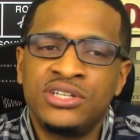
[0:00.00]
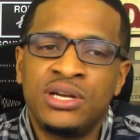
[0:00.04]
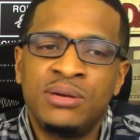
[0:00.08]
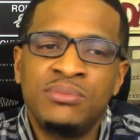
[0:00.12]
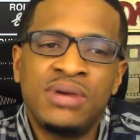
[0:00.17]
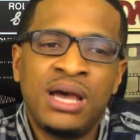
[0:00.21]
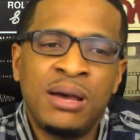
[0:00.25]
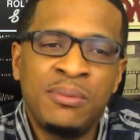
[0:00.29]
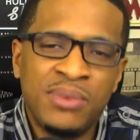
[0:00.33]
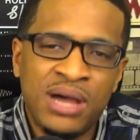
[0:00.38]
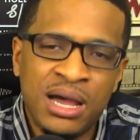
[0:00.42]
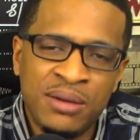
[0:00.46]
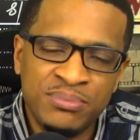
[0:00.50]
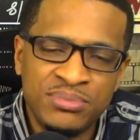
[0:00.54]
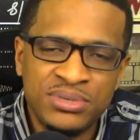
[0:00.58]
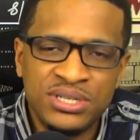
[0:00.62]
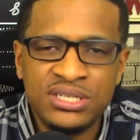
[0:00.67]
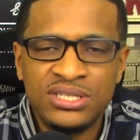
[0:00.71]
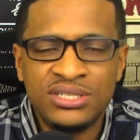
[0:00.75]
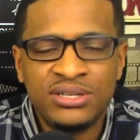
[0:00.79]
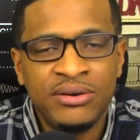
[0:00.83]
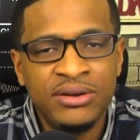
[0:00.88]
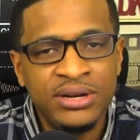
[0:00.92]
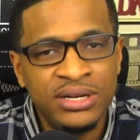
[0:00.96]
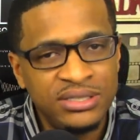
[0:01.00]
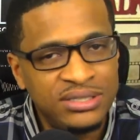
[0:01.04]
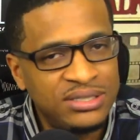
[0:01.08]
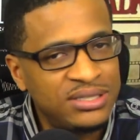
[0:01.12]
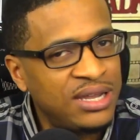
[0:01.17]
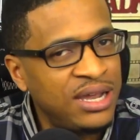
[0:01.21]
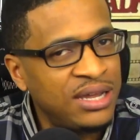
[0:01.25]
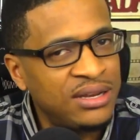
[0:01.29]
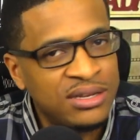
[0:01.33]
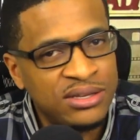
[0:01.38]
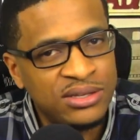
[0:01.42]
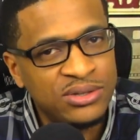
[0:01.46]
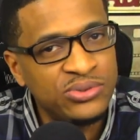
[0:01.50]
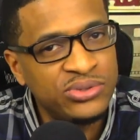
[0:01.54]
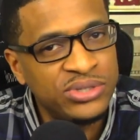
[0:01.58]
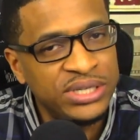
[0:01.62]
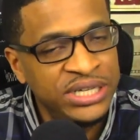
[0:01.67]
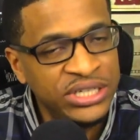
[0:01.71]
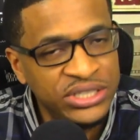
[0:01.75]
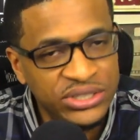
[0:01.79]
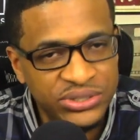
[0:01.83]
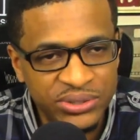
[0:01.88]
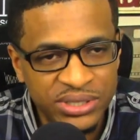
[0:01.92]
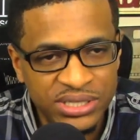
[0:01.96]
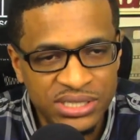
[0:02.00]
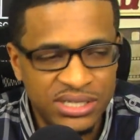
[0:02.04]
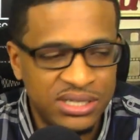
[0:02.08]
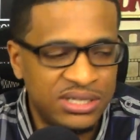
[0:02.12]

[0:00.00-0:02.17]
I'm, I'm, I'm, just starting to kind of lose interest.